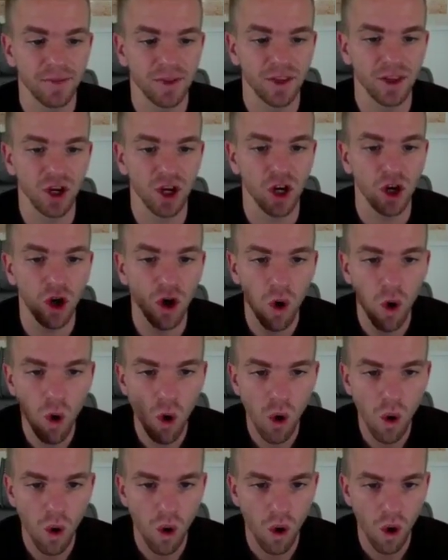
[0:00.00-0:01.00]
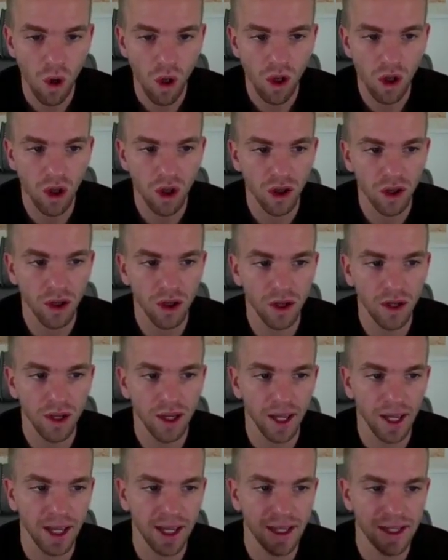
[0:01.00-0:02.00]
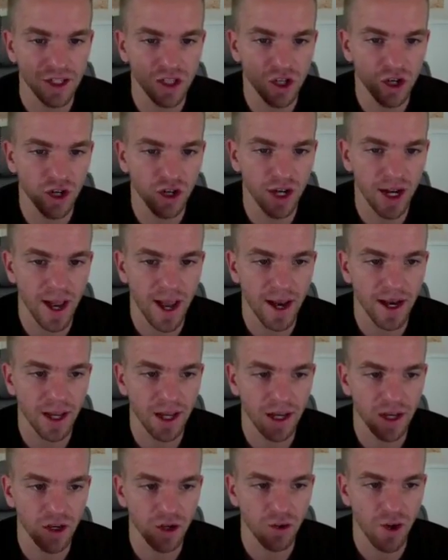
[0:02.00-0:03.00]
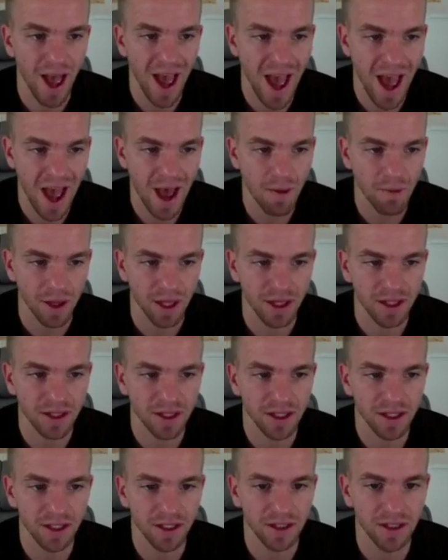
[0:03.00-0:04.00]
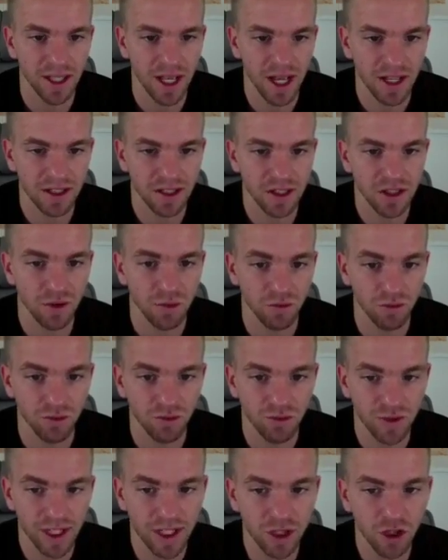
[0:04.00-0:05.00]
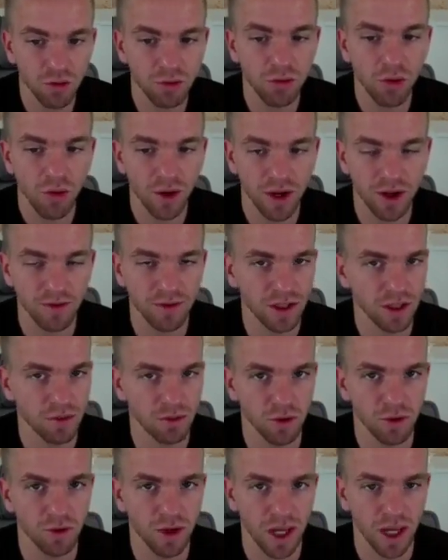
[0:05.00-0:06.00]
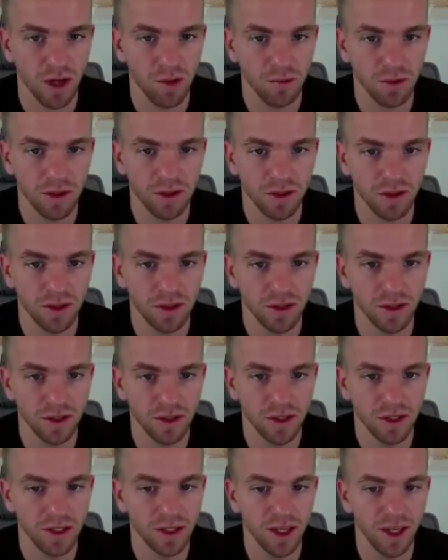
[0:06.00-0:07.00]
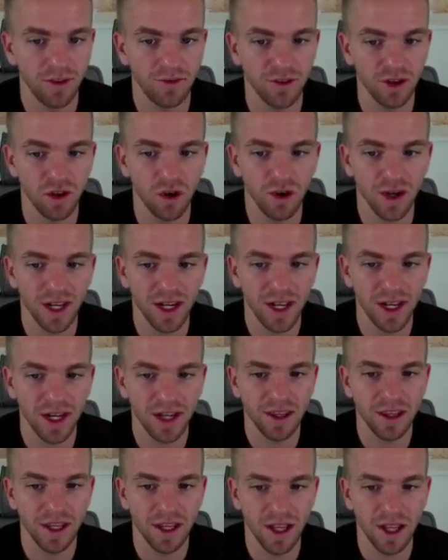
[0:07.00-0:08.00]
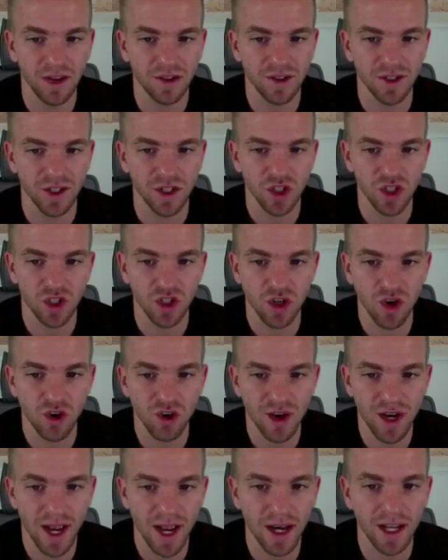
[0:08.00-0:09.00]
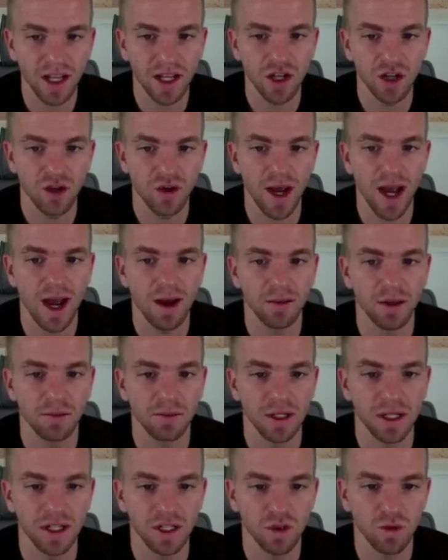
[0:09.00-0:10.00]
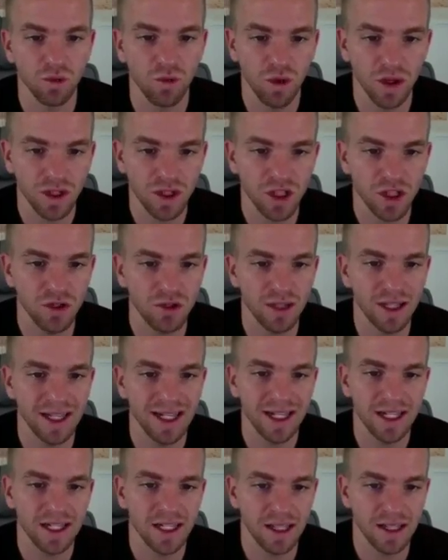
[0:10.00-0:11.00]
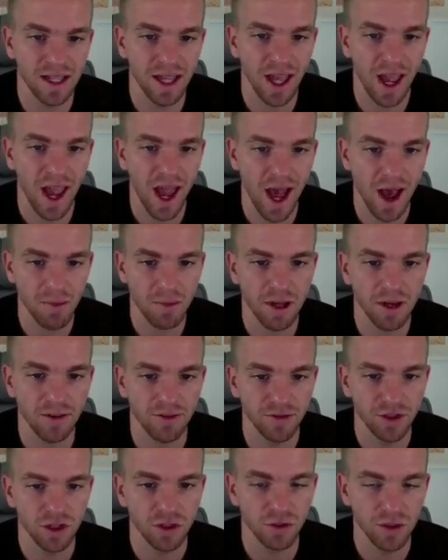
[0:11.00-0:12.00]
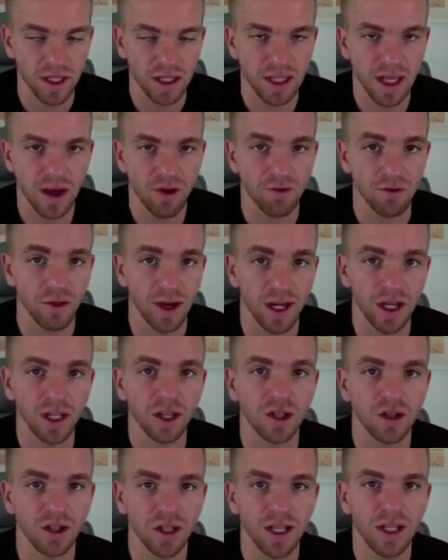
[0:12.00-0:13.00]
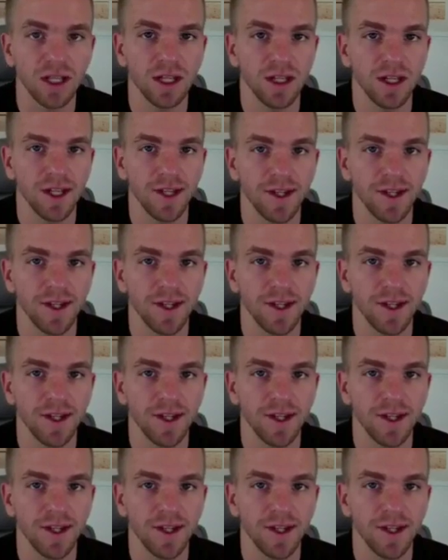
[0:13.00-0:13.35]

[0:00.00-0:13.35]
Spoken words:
the goal is creating a new habit. That's the real point of this bootcamp. If you don't get anything else, it's just creating a new habit, because once you get into the habit of doing that regularly,